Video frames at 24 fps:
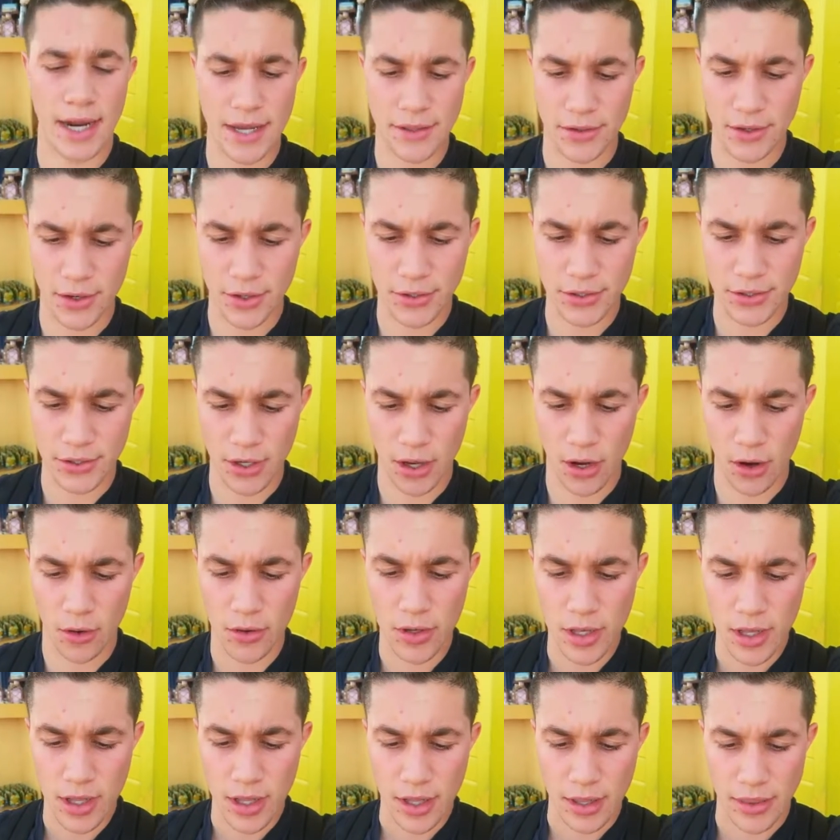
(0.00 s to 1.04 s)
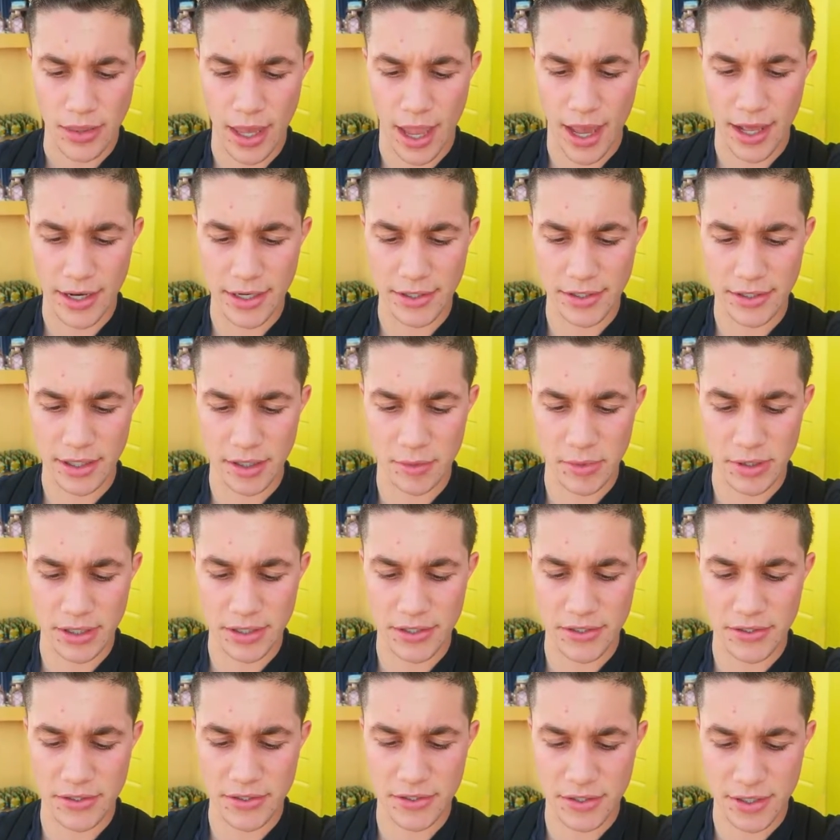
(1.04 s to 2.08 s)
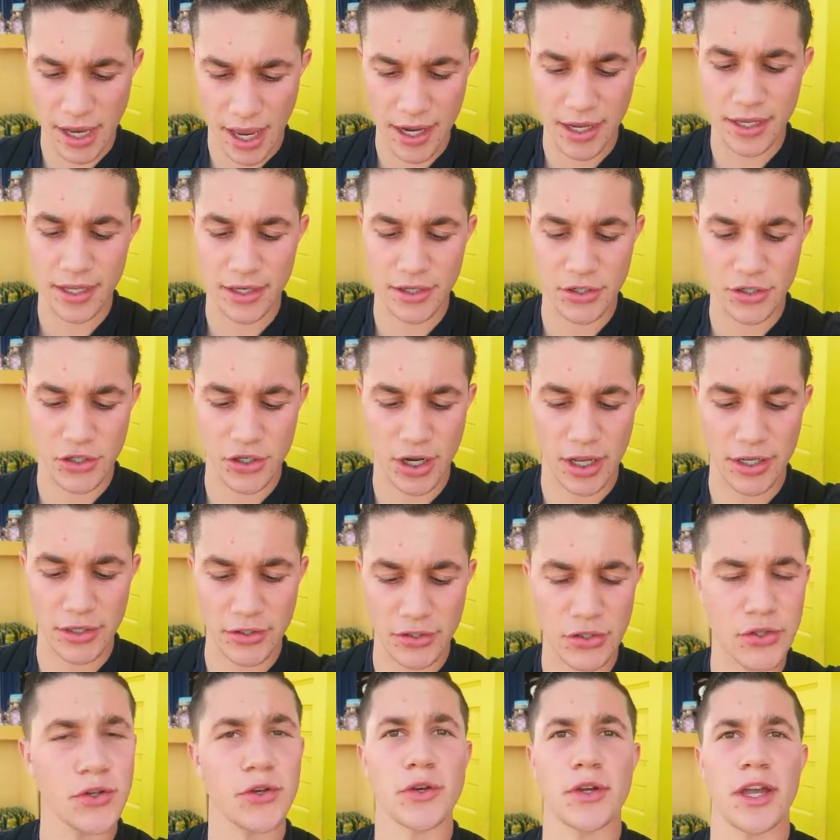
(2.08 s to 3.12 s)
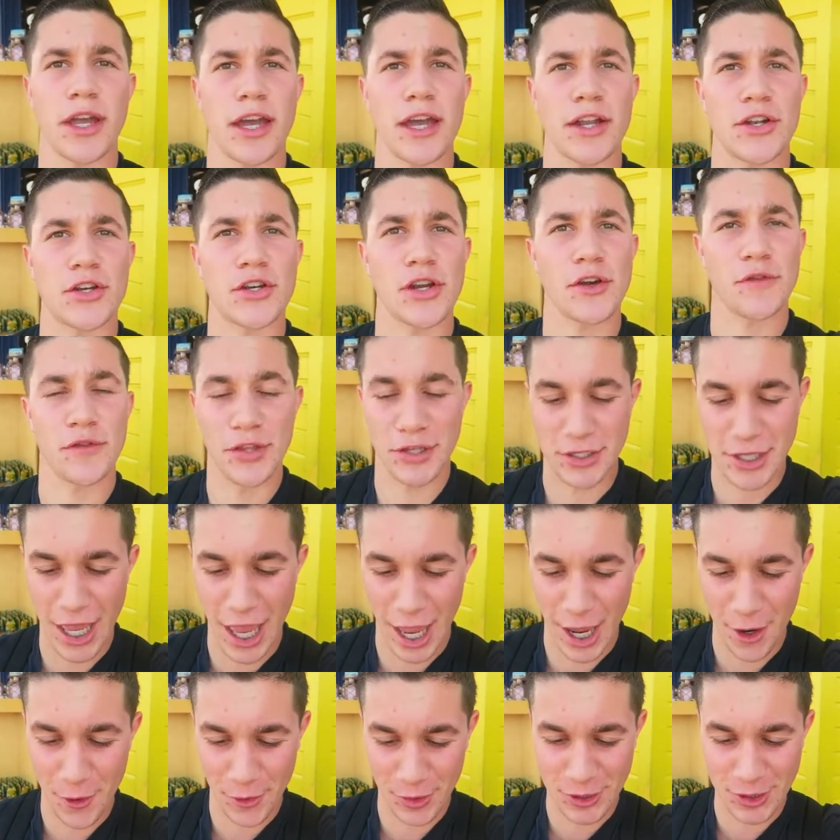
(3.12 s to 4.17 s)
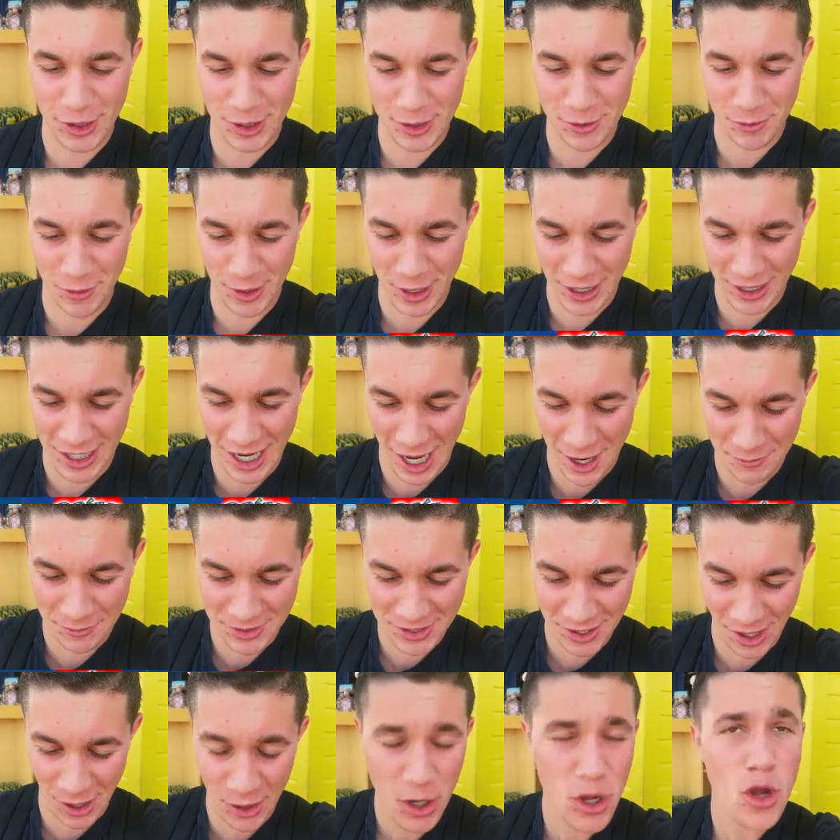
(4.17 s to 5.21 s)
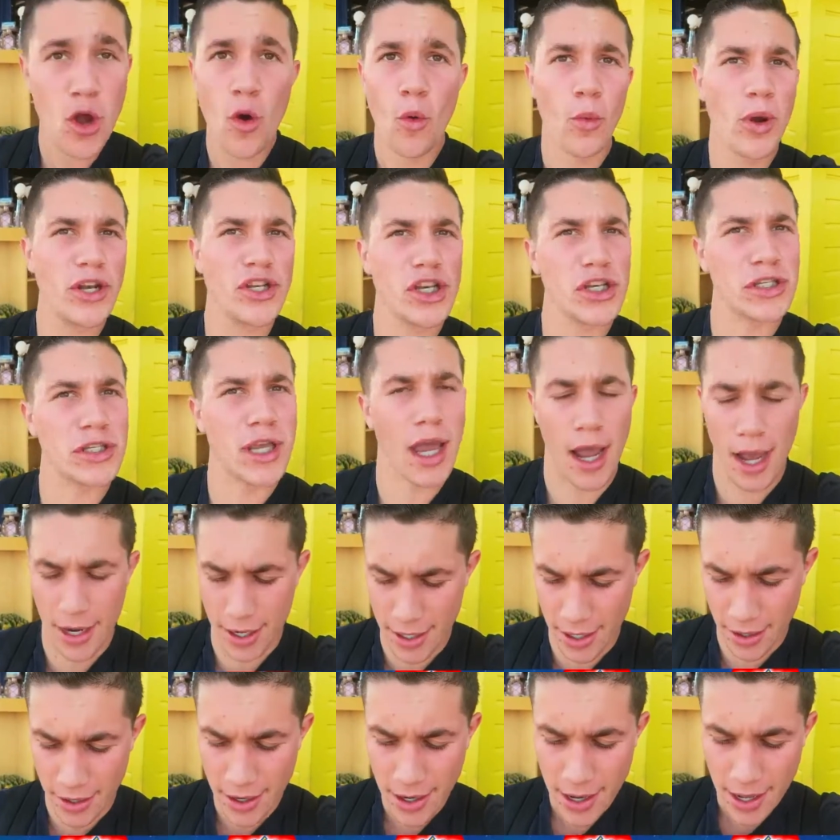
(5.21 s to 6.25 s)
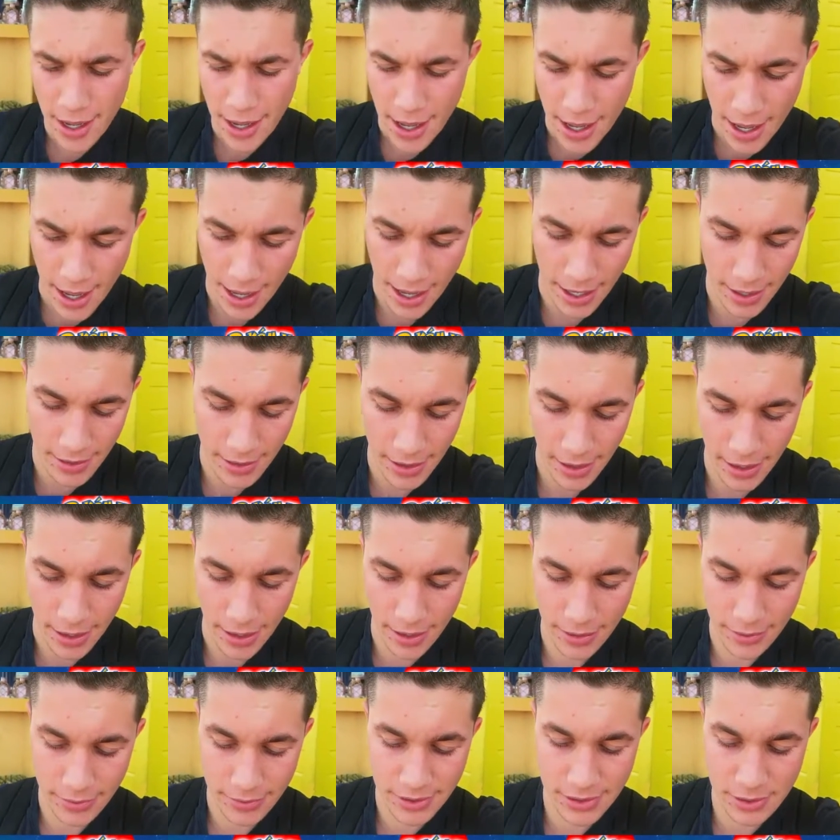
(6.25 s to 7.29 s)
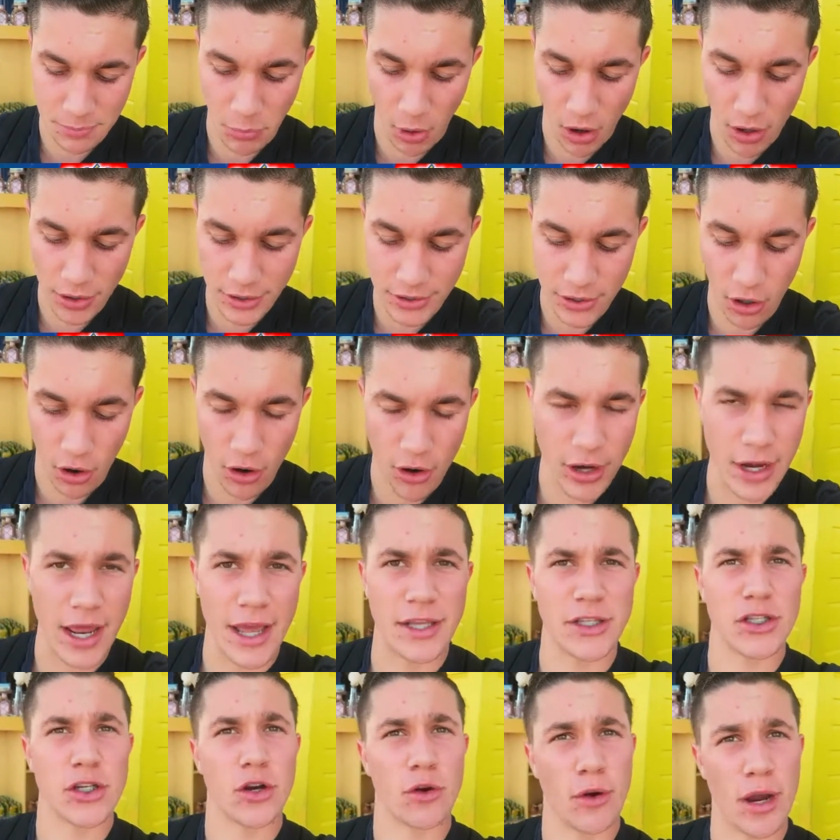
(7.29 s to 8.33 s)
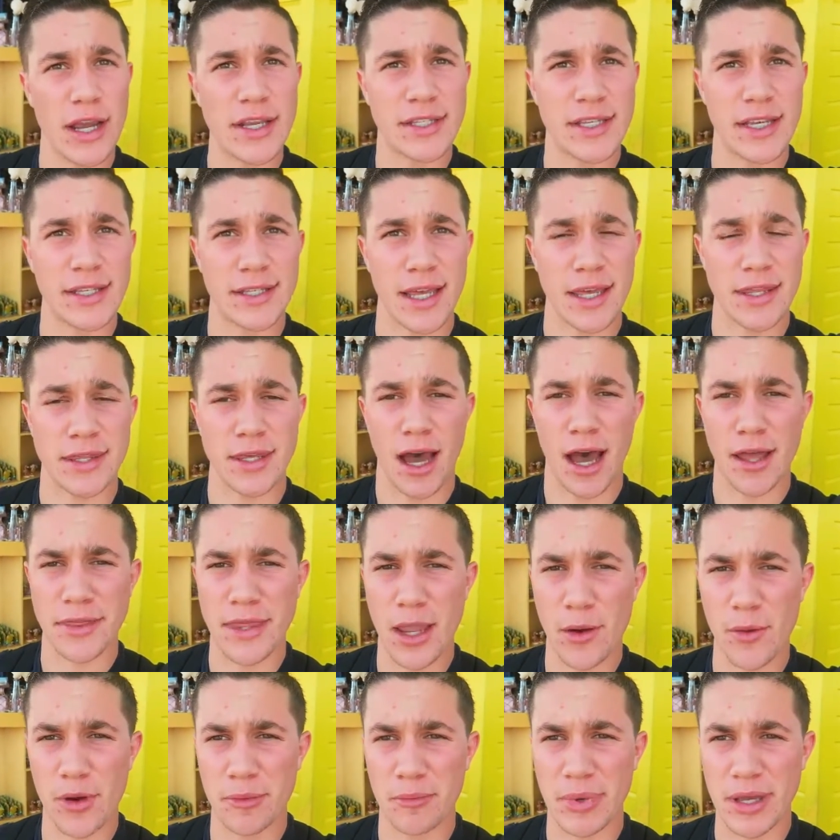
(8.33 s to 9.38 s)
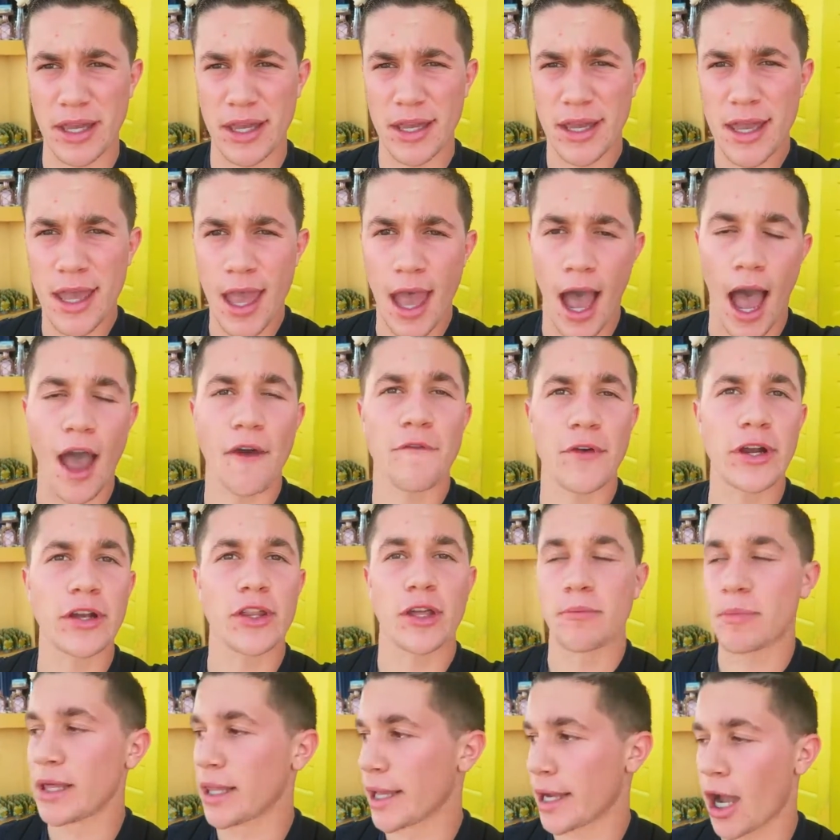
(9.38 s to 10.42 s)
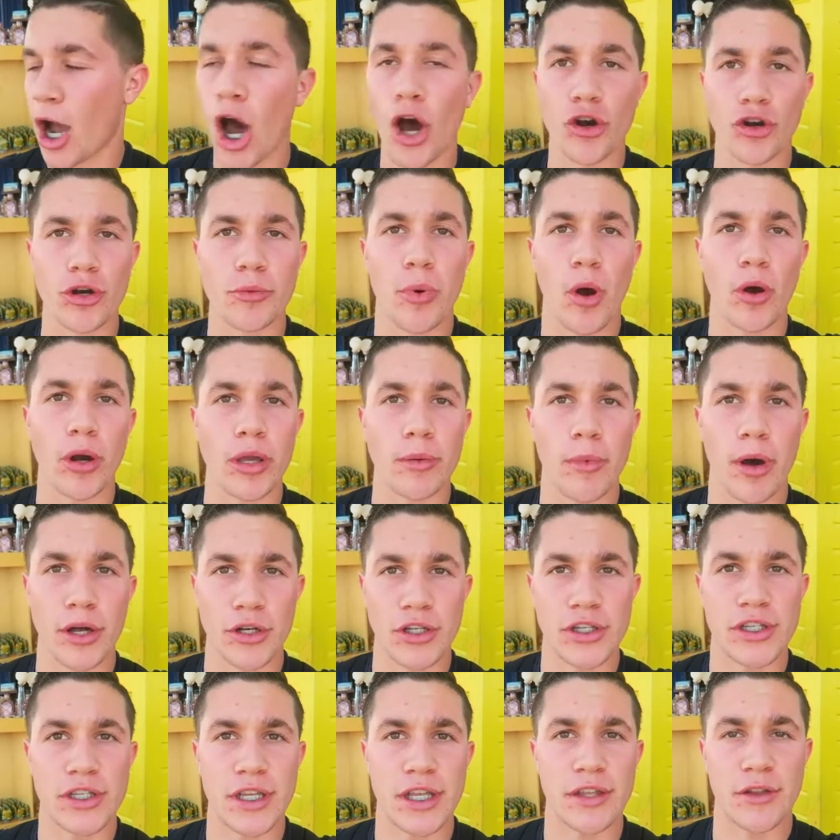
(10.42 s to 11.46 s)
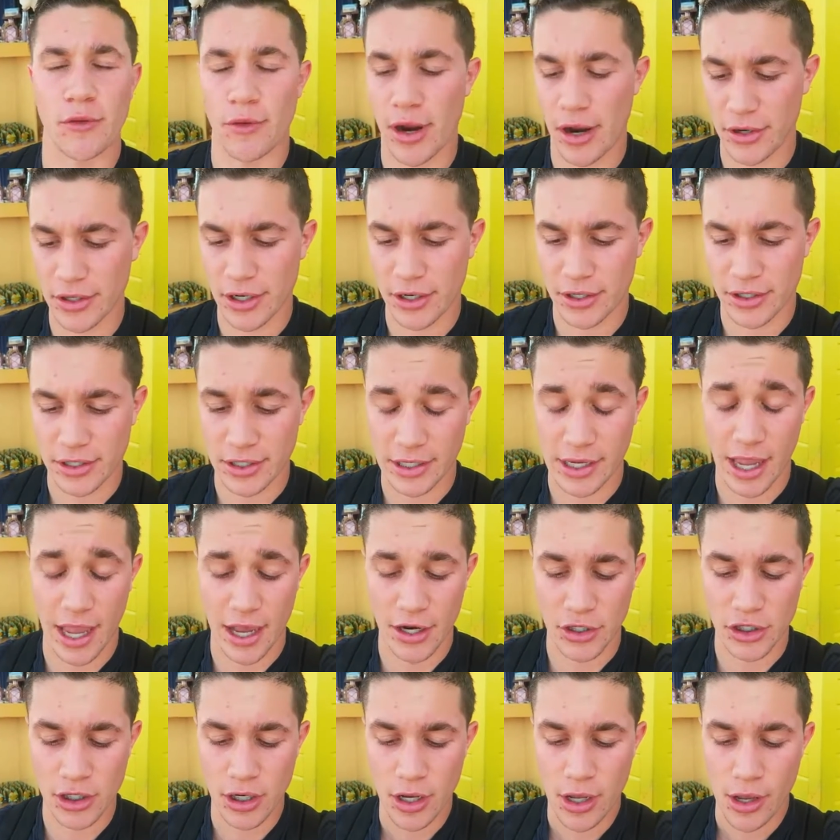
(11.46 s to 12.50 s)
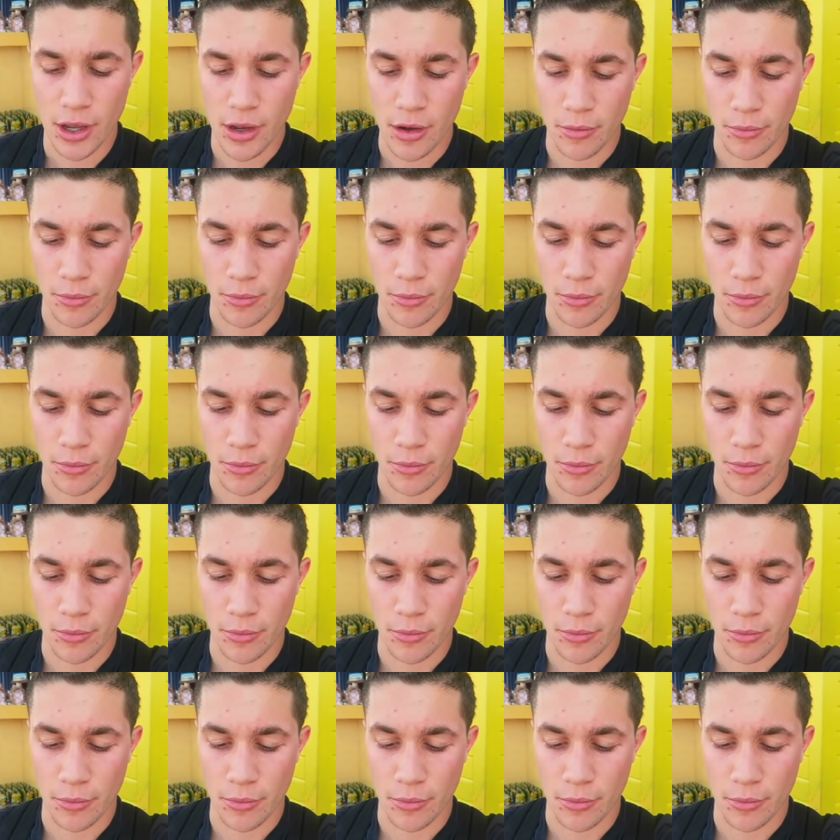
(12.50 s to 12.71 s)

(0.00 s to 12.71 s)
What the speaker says: Scyther, so that is gonna be the second Gen 2 catch of the day, which is pretty damn solid. We just got here, and spawns aren't as crazy as I thought they would be. I figured there'd be like 100 Pokemon just sitting around to catch,